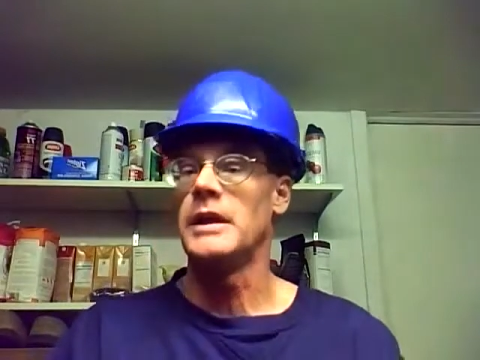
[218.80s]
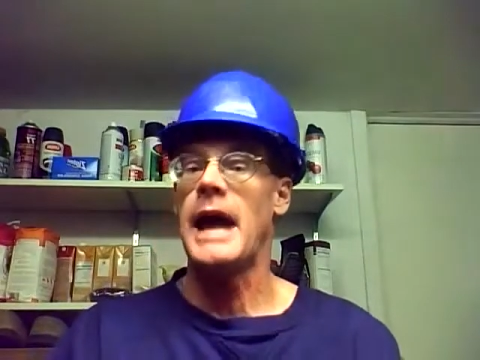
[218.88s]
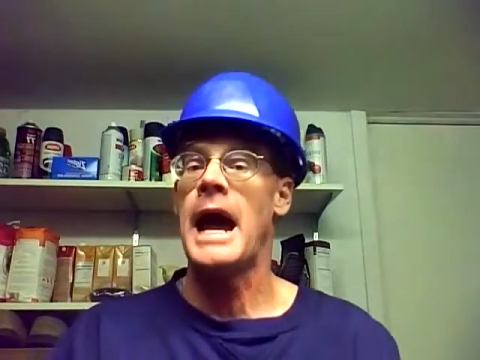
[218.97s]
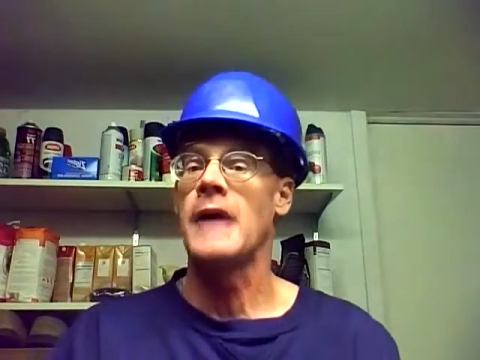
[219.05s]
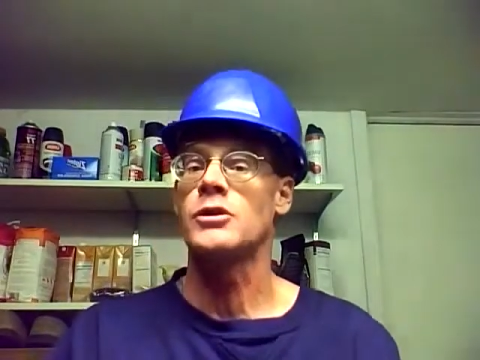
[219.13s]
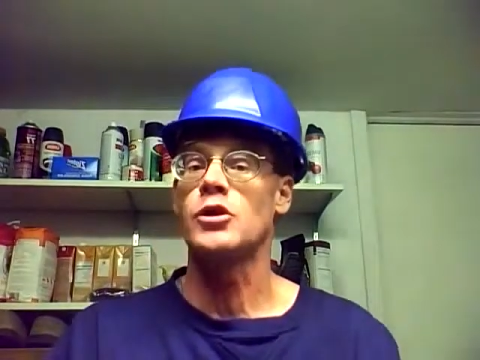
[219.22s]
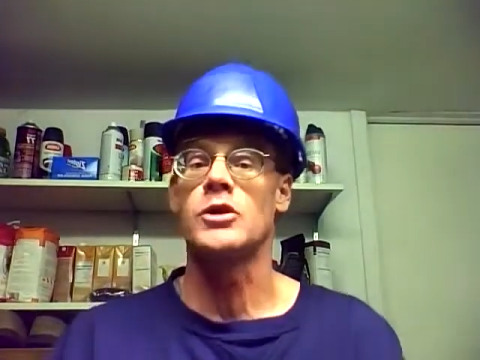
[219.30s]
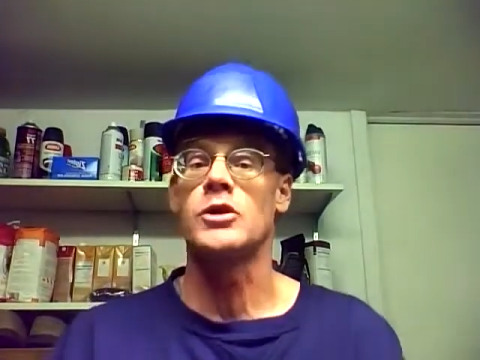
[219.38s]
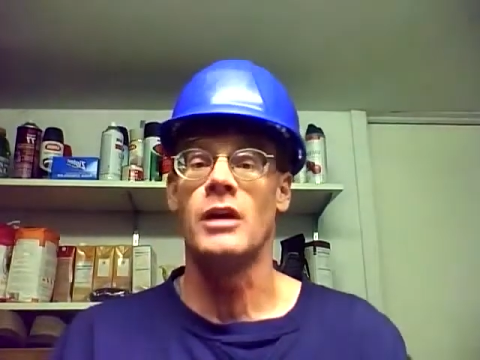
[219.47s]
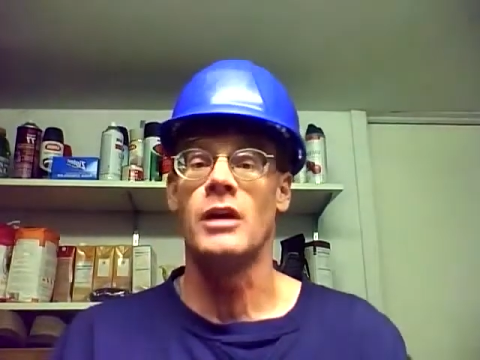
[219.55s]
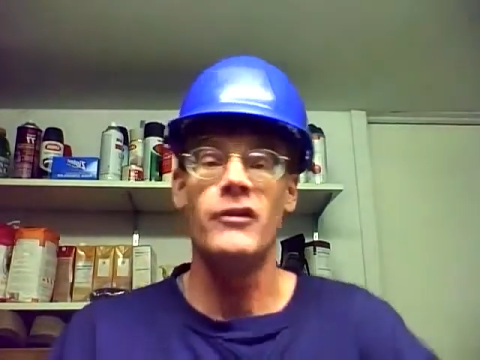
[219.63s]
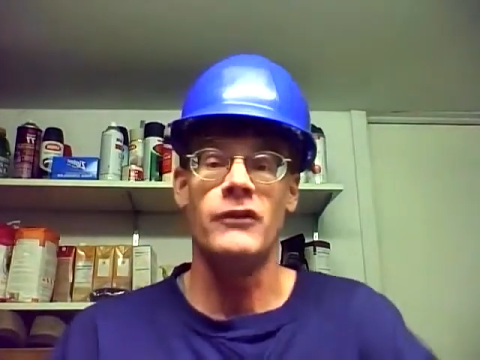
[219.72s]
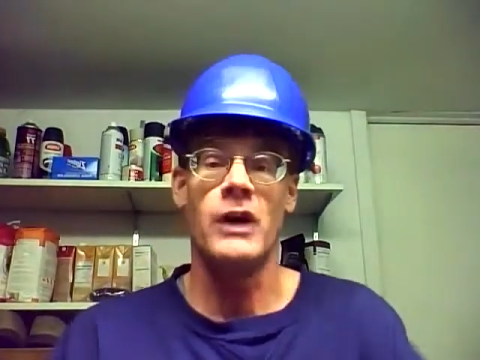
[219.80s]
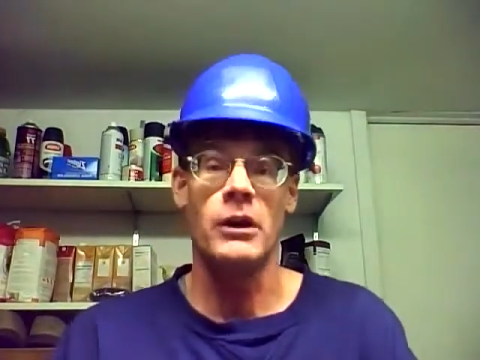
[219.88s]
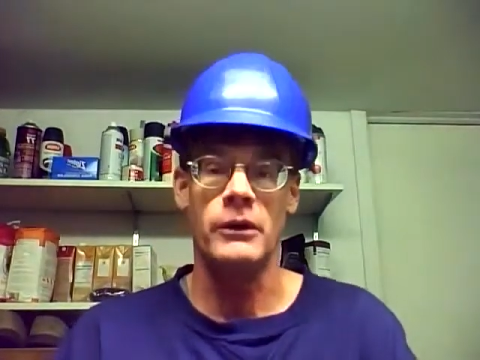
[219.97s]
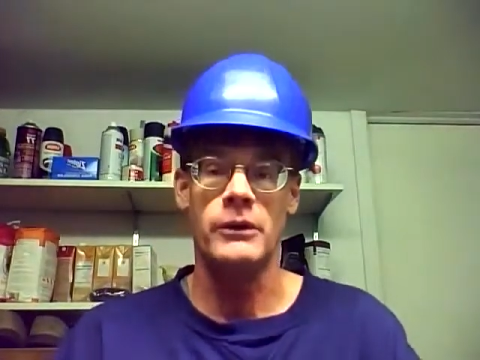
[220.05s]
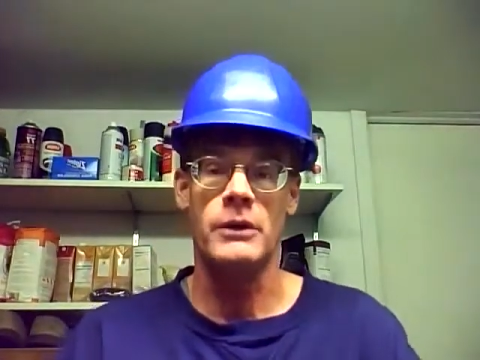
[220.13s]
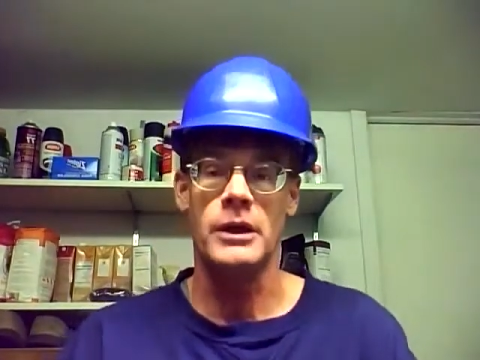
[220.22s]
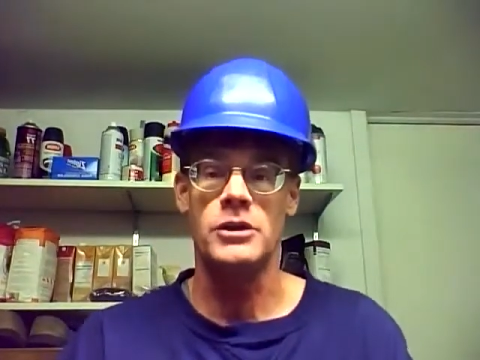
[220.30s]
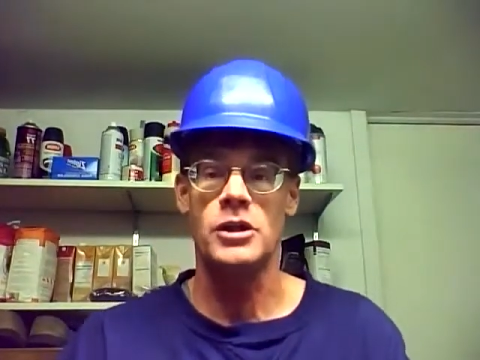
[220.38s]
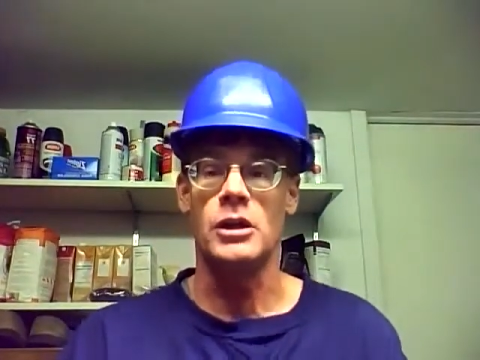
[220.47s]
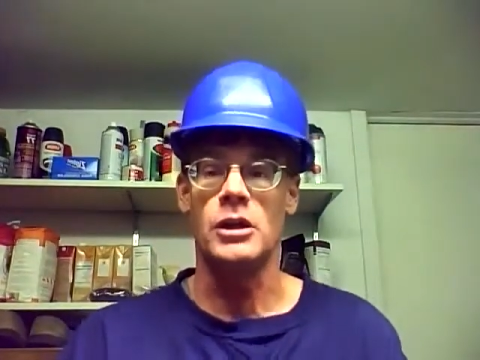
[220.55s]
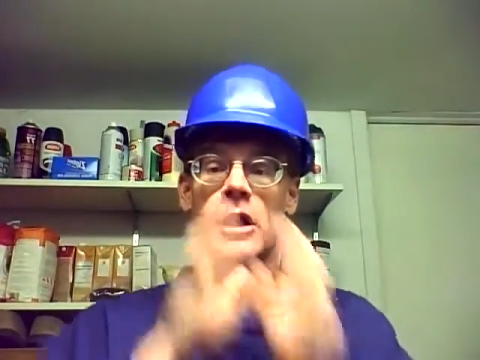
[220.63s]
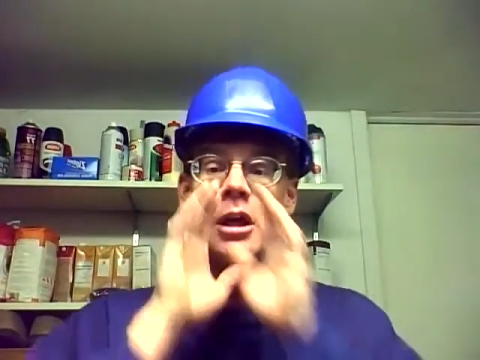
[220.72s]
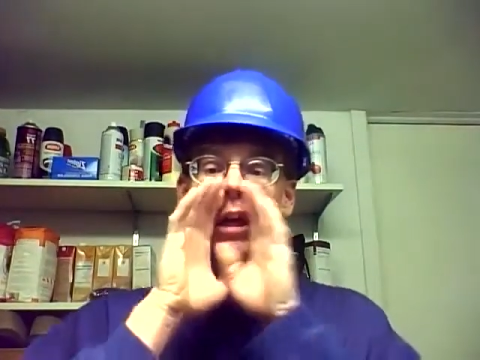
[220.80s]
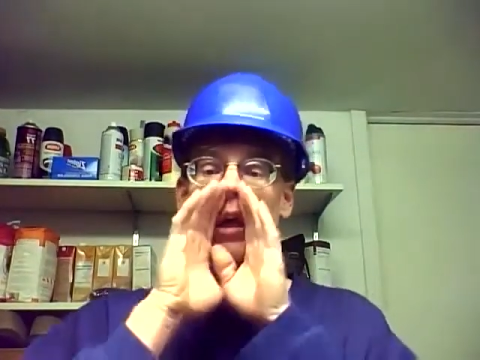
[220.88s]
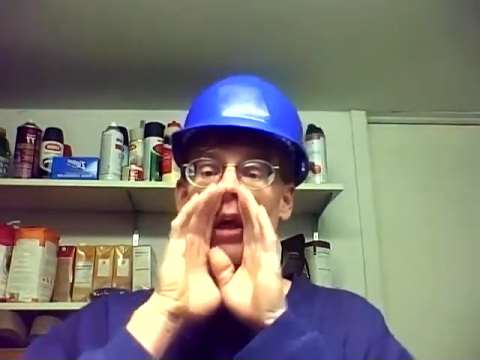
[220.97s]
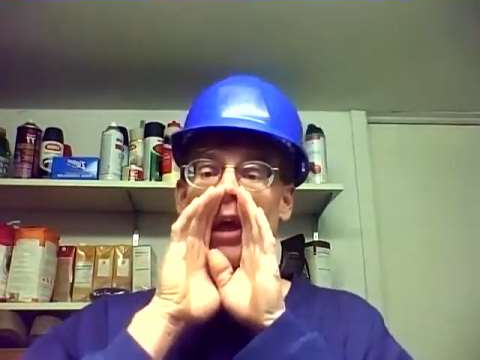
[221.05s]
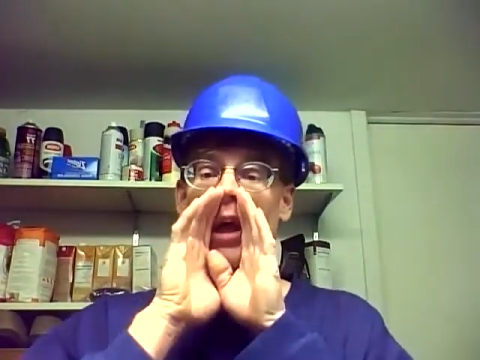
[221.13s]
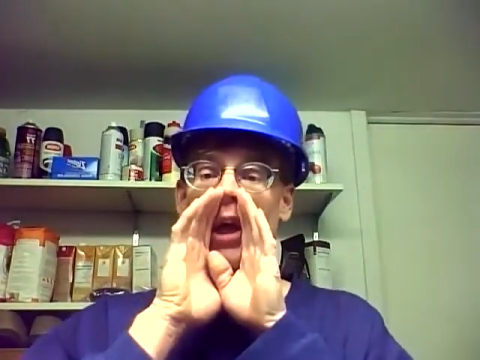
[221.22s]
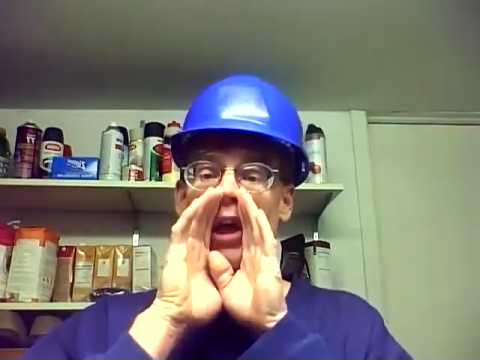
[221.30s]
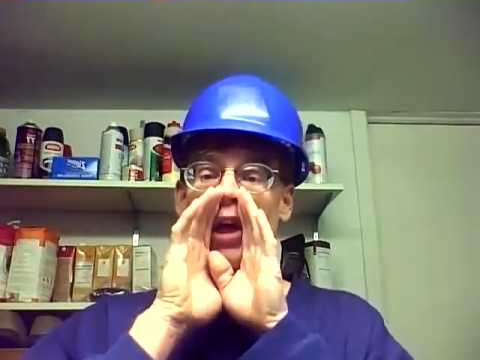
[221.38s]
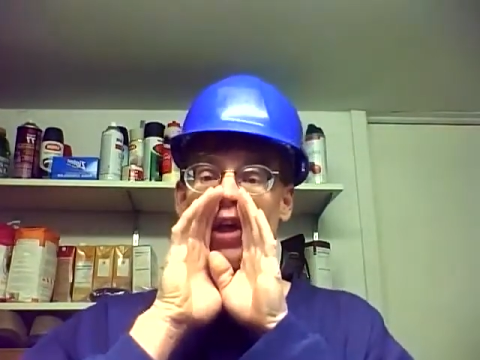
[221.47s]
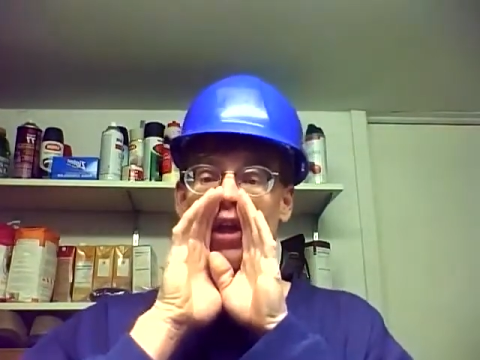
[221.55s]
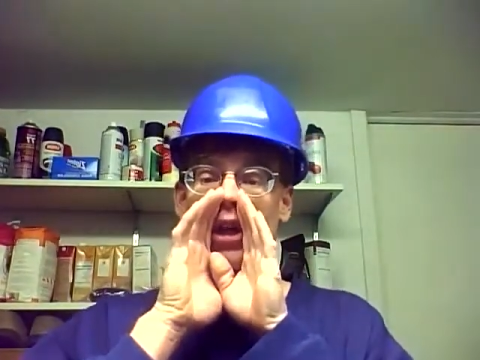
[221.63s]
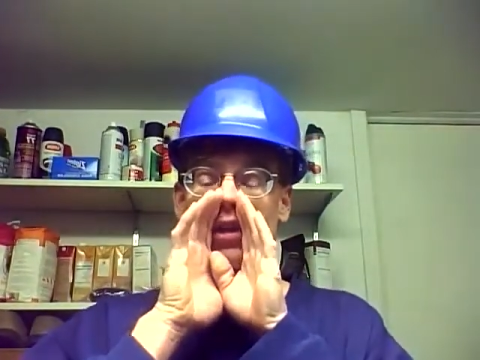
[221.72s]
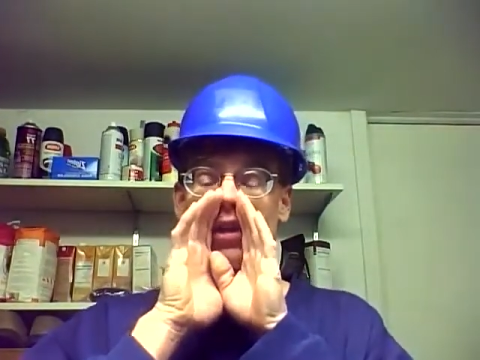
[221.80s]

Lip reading: and ask yourself the following question. Is she